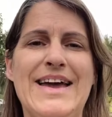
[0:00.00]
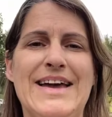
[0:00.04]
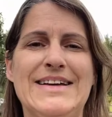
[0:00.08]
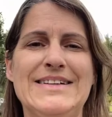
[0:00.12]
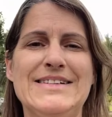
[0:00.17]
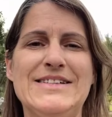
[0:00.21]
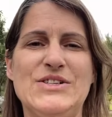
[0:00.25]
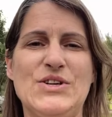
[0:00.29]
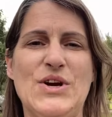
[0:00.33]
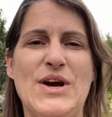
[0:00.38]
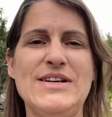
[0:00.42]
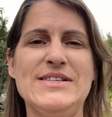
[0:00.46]

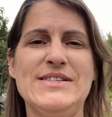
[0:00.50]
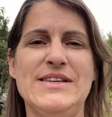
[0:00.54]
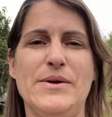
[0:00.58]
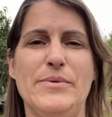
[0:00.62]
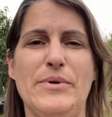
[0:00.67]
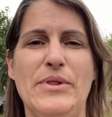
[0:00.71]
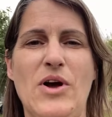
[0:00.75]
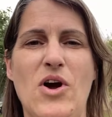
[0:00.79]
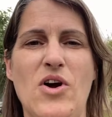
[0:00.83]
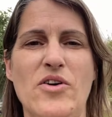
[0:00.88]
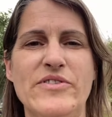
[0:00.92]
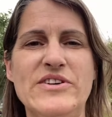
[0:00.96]
it's
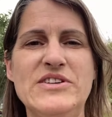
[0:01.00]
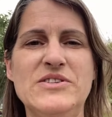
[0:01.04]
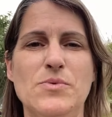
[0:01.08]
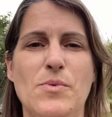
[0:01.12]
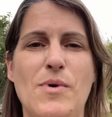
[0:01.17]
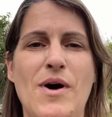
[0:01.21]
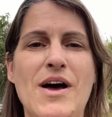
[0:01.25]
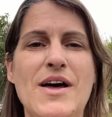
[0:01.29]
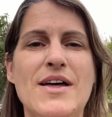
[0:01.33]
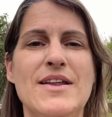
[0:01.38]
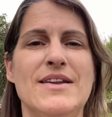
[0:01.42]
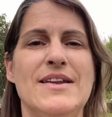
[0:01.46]
Tracy with RV
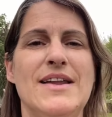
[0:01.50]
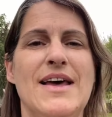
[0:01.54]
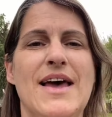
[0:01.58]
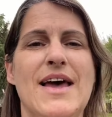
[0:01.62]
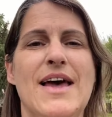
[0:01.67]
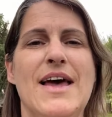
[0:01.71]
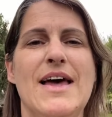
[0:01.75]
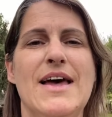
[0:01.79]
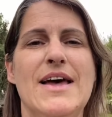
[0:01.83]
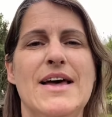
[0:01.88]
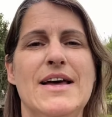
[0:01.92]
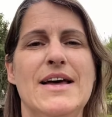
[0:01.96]
SWAT.
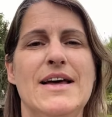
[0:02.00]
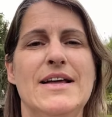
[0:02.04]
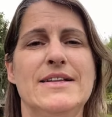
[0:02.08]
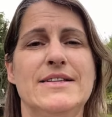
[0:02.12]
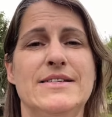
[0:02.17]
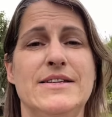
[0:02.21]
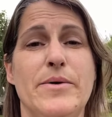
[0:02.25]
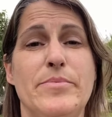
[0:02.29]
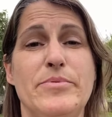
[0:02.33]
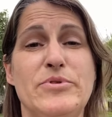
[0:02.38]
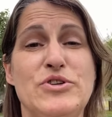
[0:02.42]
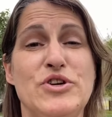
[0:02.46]

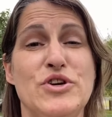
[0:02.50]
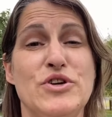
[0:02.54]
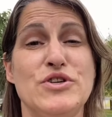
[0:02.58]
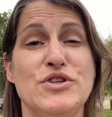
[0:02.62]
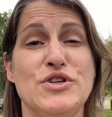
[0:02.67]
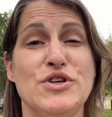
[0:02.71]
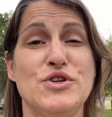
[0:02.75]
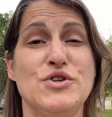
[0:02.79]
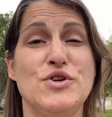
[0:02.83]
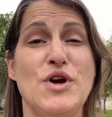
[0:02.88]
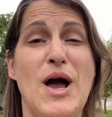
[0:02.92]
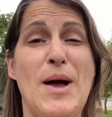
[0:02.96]

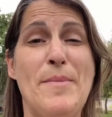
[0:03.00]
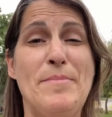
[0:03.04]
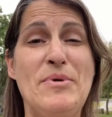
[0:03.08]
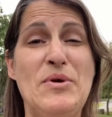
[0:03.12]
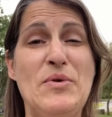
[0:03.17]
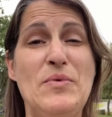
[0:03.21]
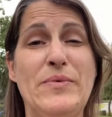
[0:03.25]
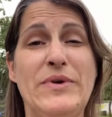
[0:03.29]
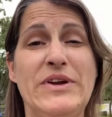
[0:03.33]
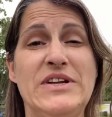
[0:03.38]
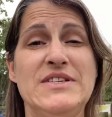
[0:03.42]
Temperatures are dropping.